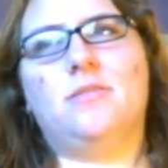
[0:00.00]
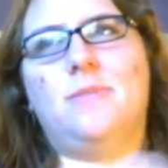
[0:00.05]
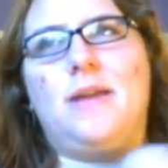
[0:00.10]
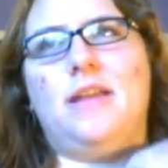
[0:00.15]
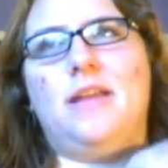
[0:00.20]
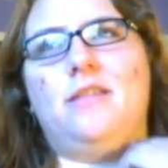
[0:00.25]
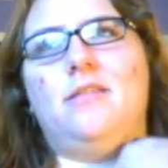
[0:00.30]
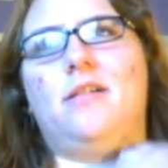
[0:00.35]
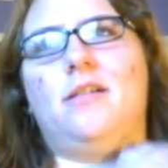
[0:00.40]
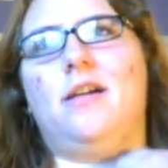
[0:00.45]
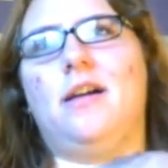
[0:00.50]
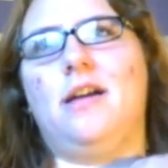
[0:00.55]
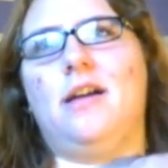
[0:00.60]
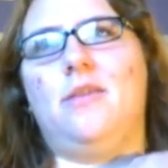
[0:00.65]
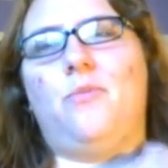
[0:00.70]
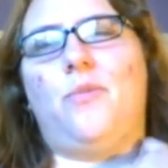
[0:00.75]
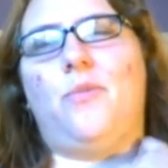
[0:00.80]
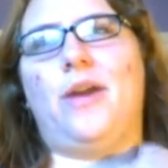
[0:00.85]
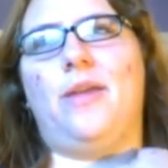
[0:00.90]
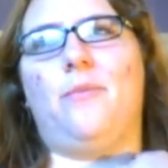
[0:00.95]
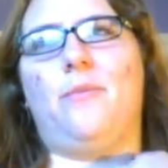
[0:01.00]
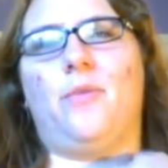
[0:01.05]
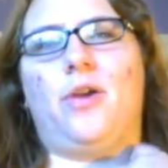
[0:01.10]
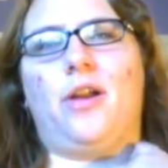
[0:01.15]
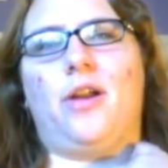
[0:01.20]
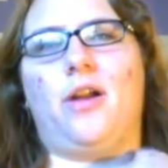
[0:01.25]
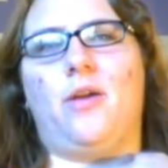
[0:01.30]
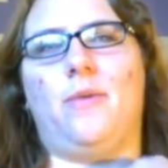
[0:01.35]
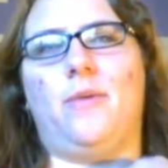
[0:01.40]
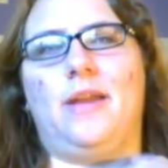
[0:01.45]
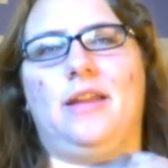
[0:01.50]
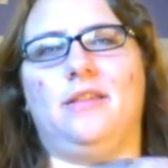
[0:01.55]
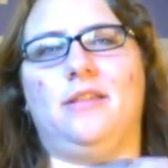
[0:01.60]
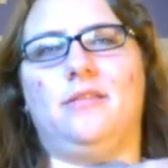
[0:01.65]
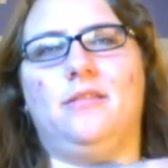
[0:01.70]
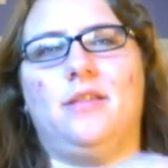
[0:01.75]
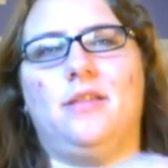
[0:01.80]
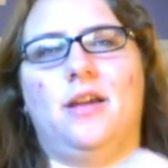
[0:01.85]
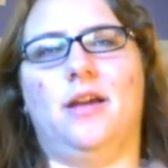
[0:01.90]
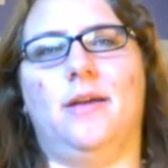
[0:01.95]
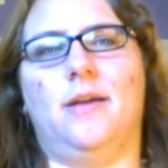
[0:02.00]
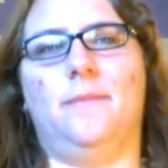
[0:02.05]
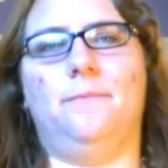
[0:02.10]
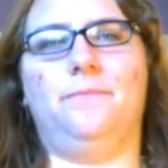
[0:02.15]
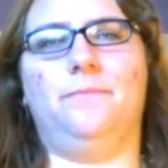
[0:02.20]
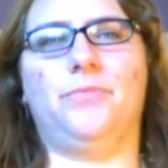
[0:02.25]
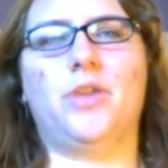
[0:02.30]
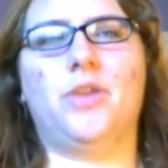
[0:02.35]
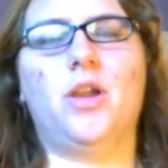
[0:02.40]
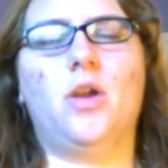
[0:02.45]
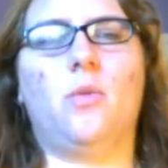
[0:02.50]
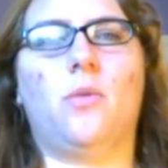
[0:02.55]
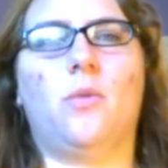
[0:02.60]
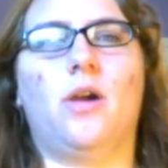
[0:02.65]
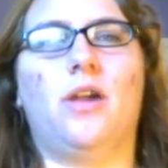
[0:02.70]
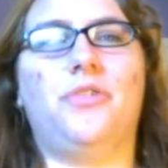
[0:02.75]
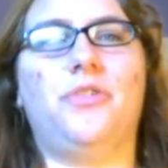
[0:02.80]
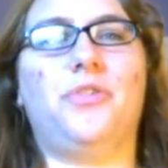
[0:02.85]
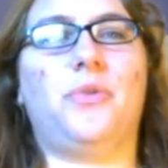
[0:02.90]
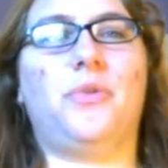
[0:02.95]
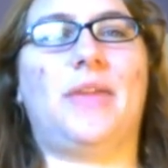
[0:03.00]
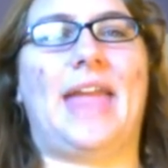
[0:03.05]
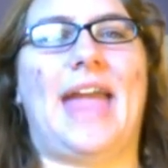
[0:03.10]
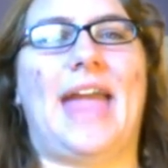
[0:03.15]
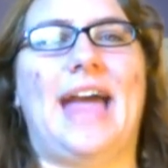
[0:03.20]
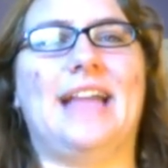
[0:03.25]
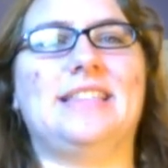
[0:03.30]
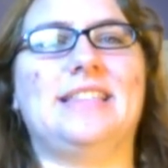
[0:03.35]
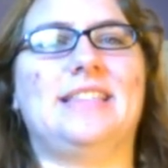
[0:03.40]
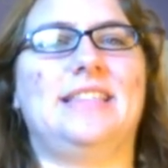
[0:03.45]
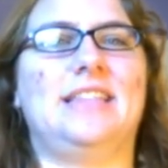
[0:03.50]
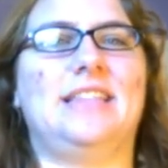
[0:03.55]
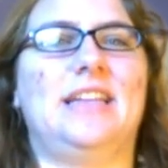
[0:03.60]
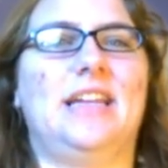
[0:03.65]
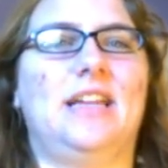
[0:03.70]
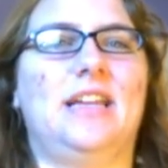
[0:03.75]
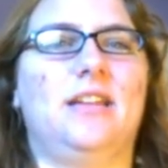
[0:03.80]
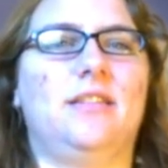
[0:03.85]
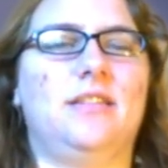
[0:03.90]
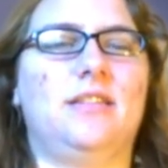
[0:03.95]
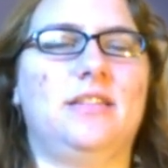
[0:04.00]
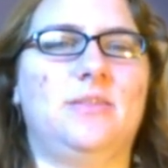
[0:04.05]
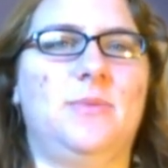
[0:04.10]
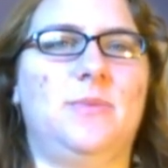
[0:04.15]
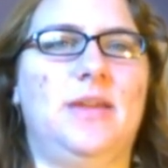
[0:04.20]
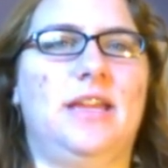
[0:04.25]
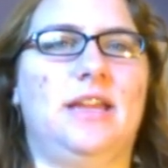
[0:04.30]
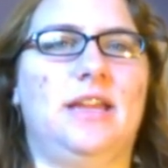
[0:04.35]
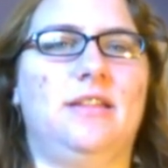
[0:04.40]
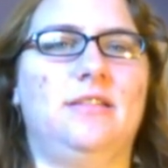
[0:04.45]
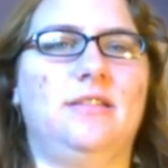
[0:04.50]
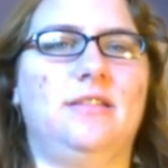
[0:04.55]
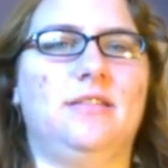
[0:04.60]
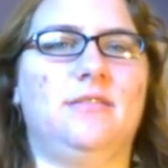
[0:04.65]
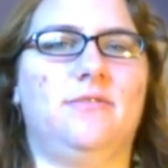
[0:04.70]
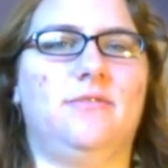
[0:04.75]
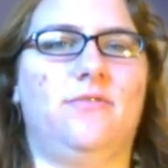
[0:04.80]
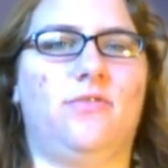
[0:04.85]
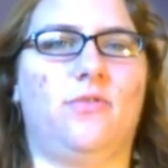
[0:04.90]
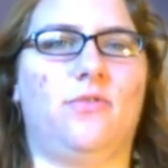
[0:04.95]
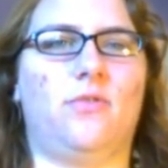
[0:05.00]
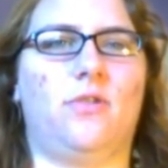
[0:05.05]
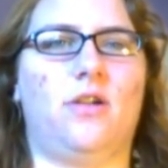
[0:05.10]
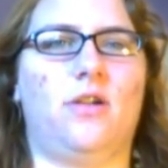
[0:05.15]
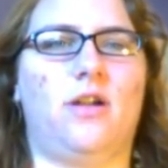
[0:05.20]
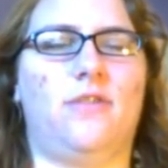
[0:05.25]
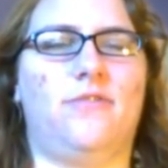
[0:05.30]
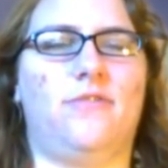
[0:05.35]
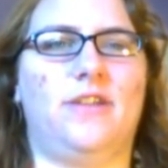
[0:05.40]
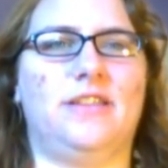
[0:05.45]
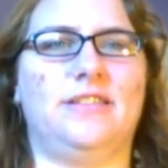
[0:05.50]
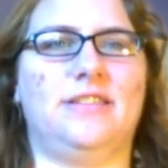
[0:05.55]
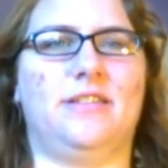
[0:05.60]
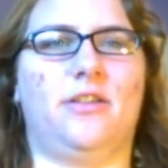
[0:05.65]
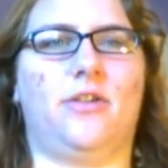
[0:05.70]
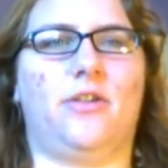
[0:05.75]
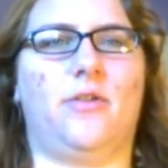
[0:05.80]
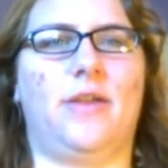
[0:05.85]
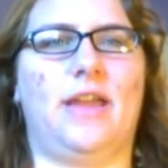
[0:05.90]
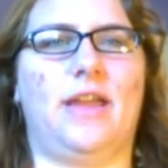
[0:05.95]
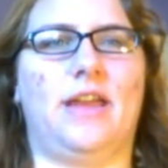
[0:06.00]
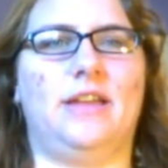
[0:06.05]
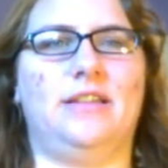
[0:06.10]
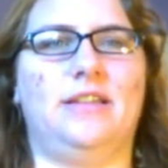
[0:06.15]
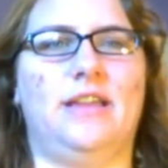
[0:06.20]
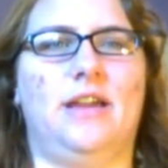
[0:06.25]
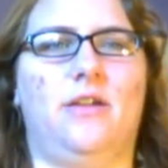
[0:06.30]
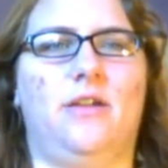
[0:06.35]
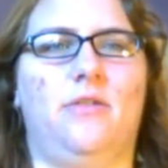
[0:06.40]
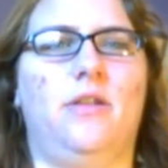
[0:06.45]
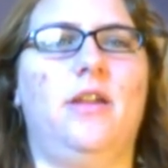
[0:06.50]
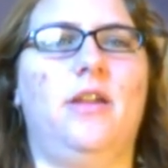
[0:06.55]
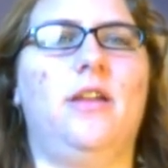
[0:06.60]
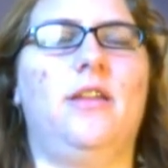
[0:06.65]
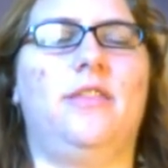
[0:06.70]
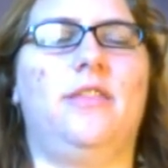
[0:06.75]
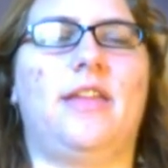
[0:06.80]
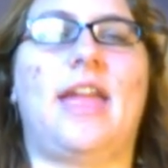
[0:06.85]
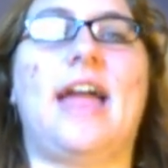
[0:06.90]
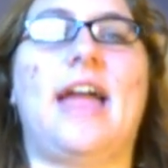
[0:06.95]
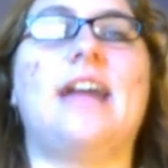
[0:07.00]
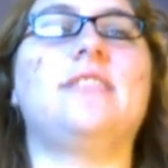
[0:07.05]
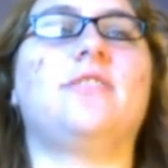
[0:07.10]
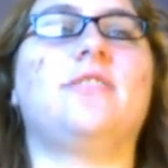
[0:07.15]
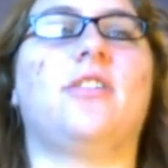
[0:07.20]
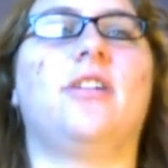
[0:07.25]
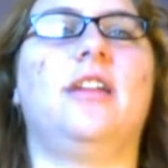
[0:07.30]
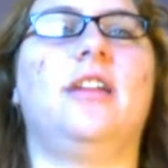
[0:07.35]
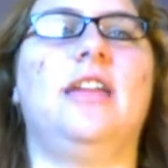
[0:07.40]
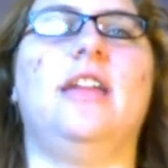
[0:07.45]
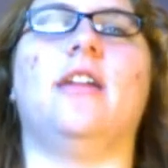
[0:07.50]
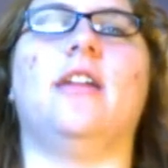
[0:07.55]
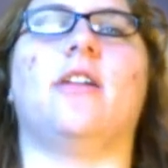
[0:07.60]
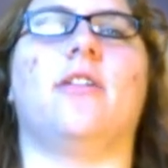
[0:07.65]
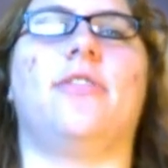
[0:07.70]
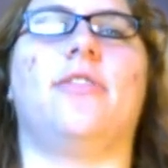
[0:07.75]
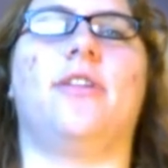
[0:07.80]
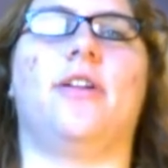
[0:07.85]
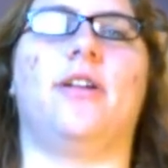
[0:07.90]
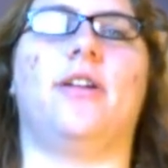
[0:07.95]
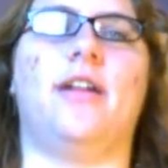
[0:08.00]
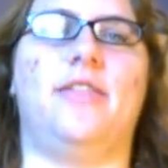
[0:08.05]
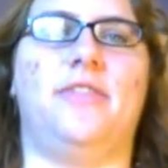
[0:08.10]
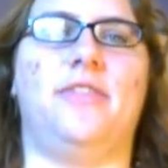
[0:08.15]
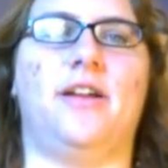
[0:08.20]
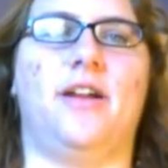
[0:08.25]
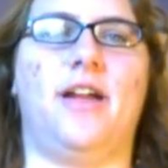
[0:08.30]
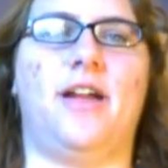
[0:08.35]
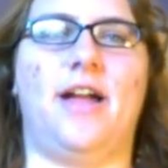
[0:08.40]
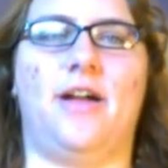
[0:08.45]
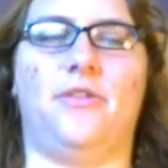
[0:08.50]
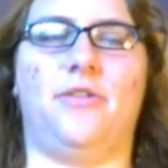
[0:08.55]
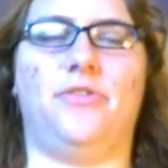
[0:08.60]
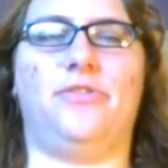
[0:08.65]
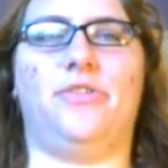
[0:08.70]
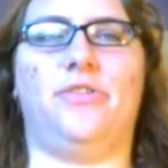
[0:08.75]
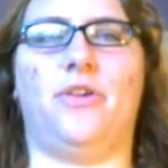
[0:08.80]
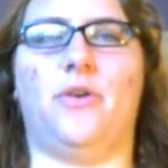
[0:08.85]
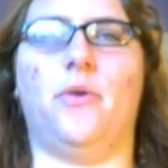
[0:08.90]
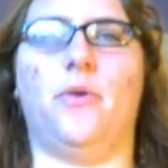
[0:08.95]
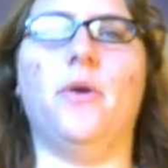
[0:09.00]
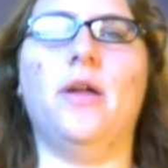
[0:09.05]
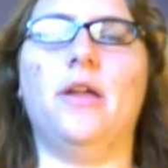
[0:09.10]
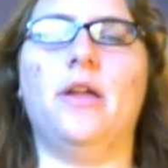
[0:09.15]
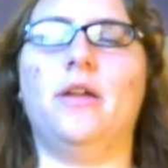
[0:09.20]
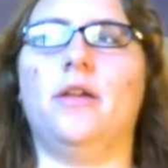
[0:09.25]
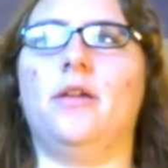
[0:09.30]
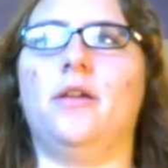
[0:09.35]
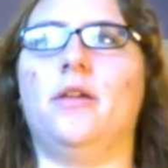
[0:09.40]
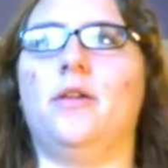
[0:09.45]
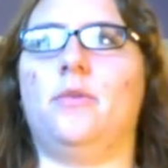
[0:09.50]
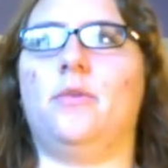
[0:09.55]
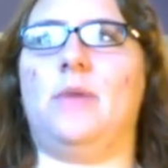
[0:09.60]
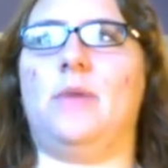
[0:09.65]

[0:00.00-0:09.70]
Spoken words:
It'll depend on when we're going. We're also cat sitting this weekend for our friends that are going out of town. The cats aren't here, they're at their house, so